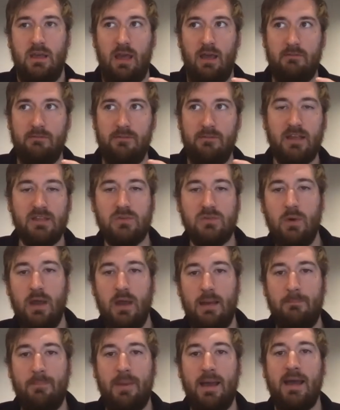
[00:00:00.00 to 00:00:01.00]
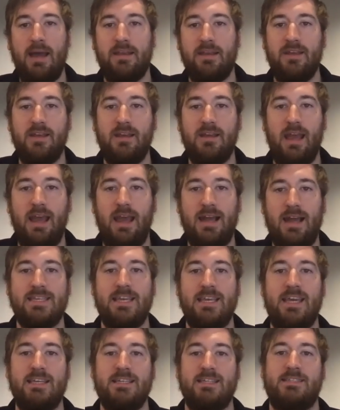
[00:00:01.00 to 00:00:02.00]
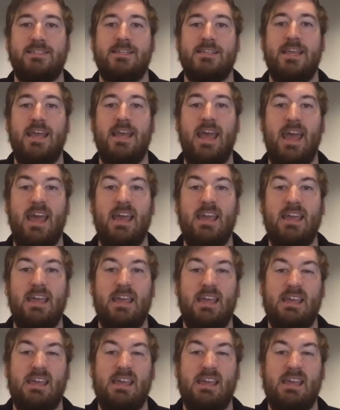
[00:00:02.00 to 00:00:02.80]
And that's where Padoq, as it is today,